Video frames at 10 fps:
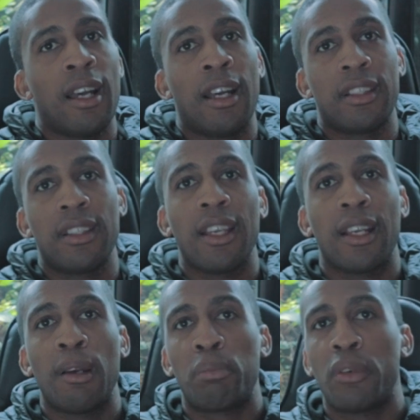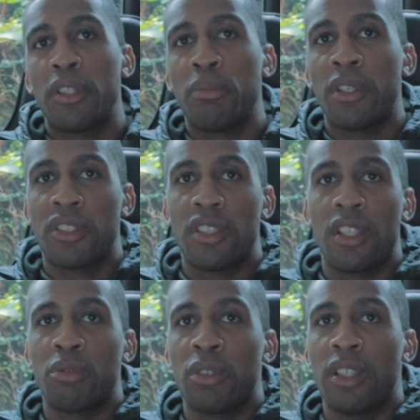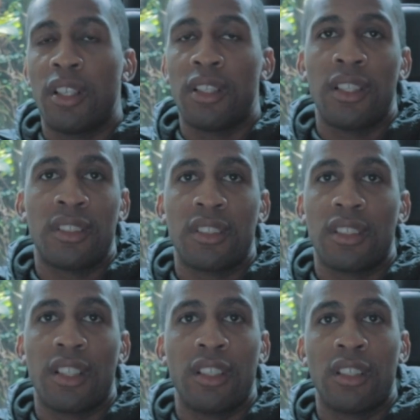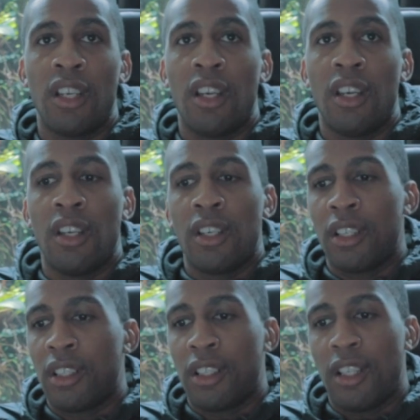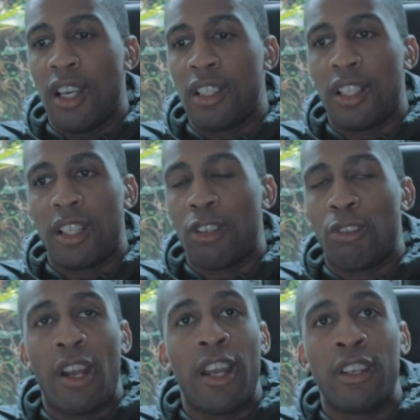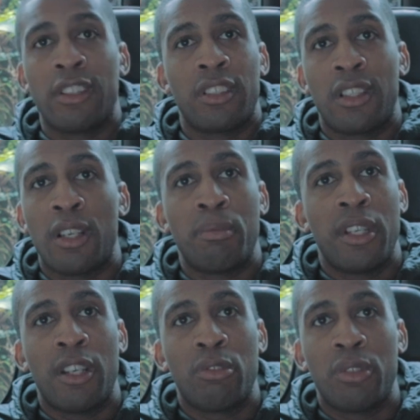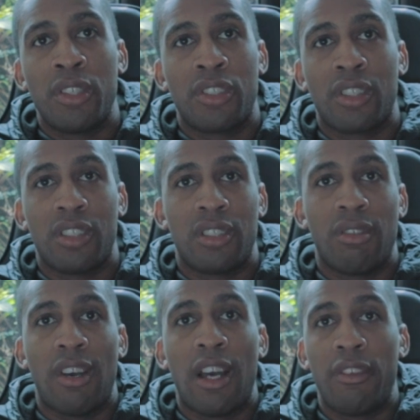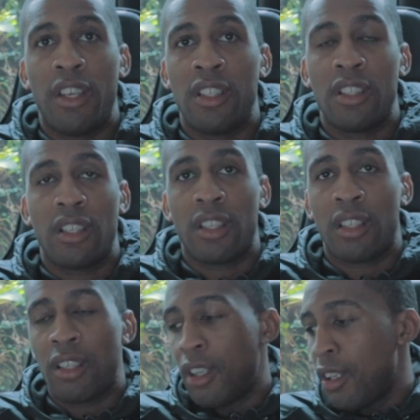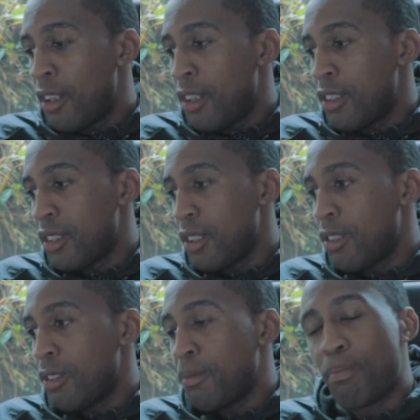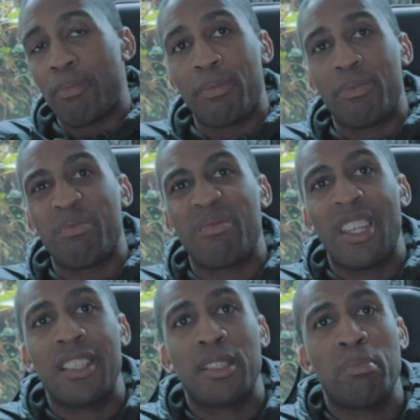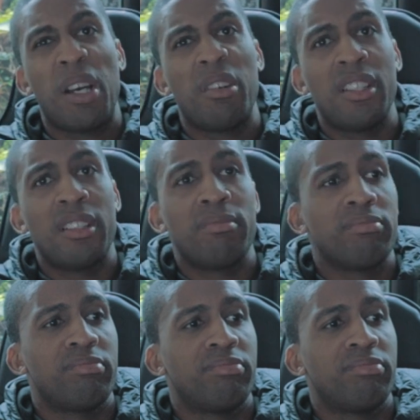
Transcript: I think I'm pretty much done with, unless it's like kind of like a rat thumbnail, which could survive anything. So that's about it.